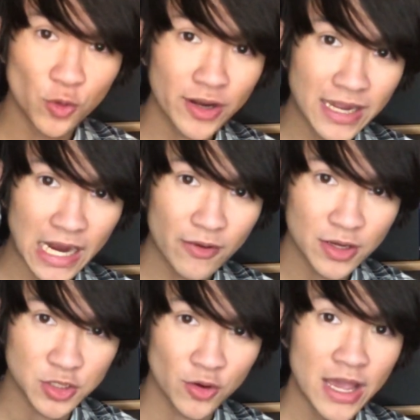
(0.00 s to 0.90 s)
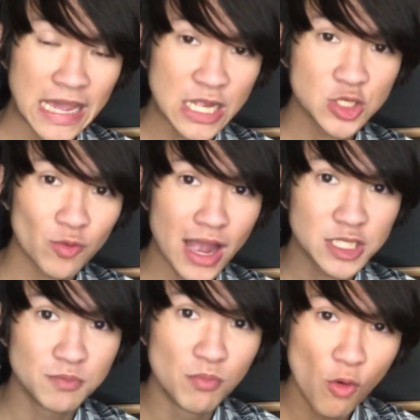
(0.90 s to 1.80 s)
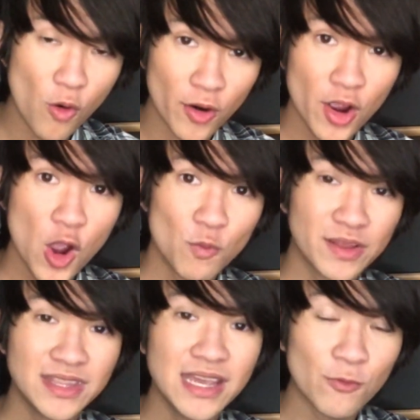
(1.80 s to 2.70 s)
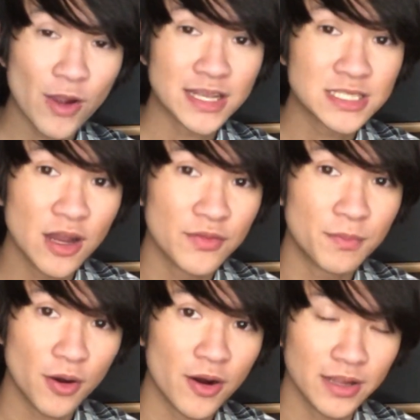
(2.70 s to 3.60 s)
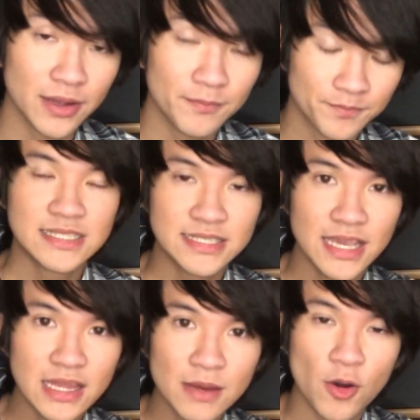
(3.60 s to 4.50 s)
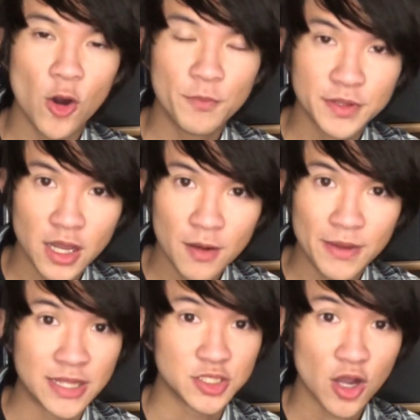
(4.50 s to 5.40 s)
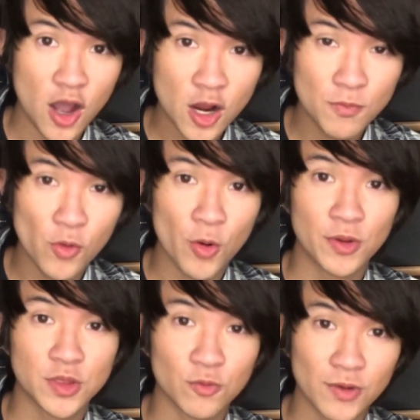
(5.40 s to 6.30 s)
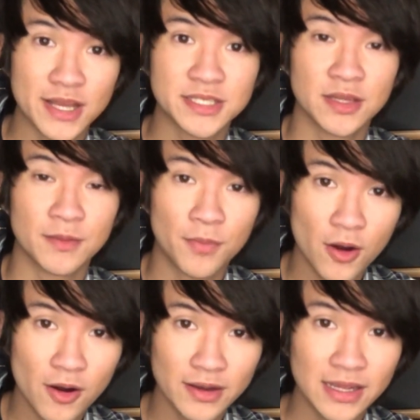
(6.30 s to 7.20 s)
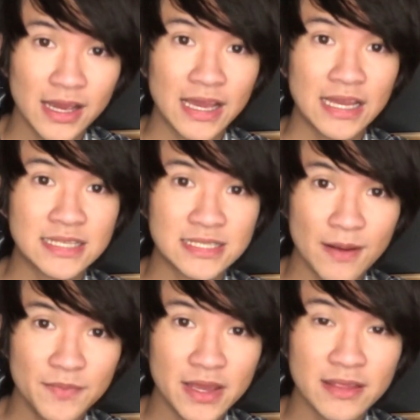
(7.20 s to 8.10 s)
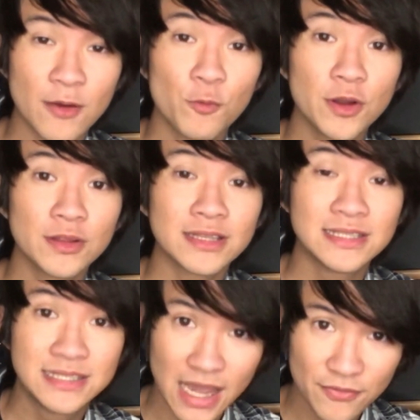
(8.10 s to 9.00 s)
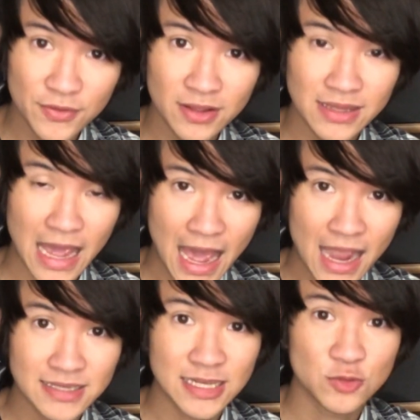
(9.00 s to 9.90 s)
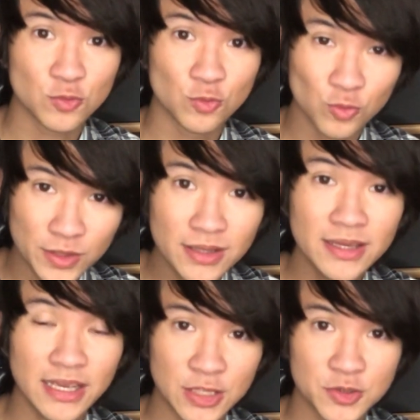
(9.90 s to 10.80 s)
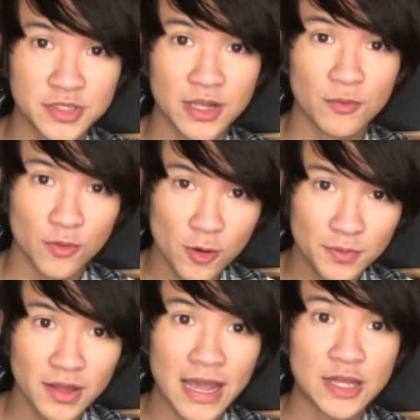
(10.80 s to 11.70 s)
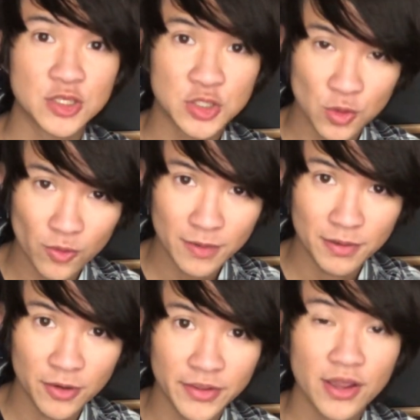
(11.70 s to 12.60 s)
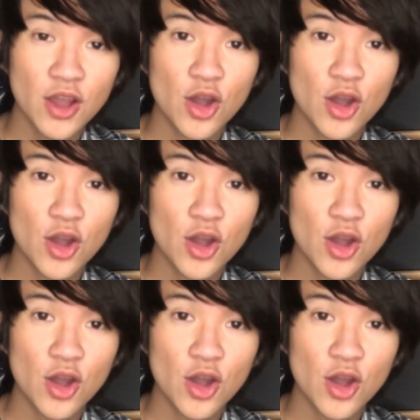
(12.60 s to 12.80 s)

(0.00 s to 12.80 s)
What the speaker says: your character interact more with the rest of the party. Seeing them open up and talk more with the rest of the party is something that will definitely act as really interesting roleplay and story building